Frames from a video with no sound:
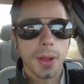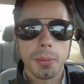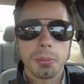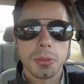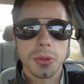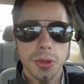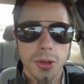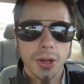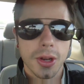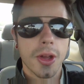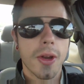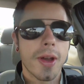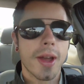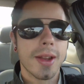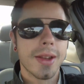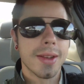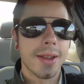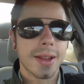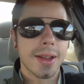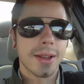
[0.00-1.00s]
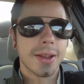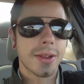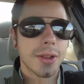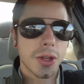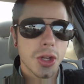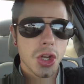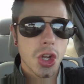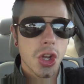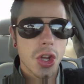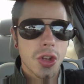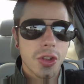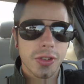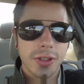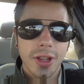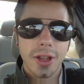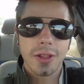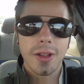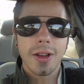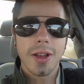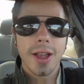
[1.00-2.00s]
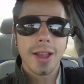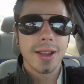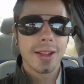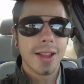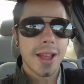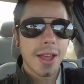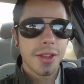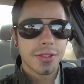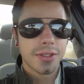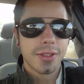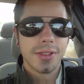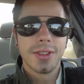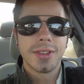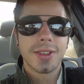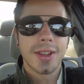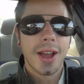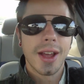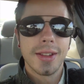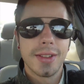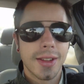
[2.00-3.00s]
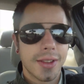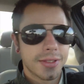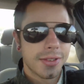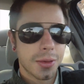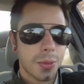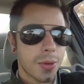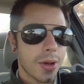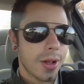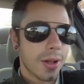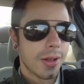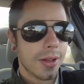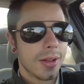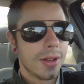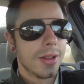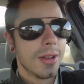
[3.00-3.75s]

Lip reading: I'm just gonna go ahead and see how long I can last in this contest as well.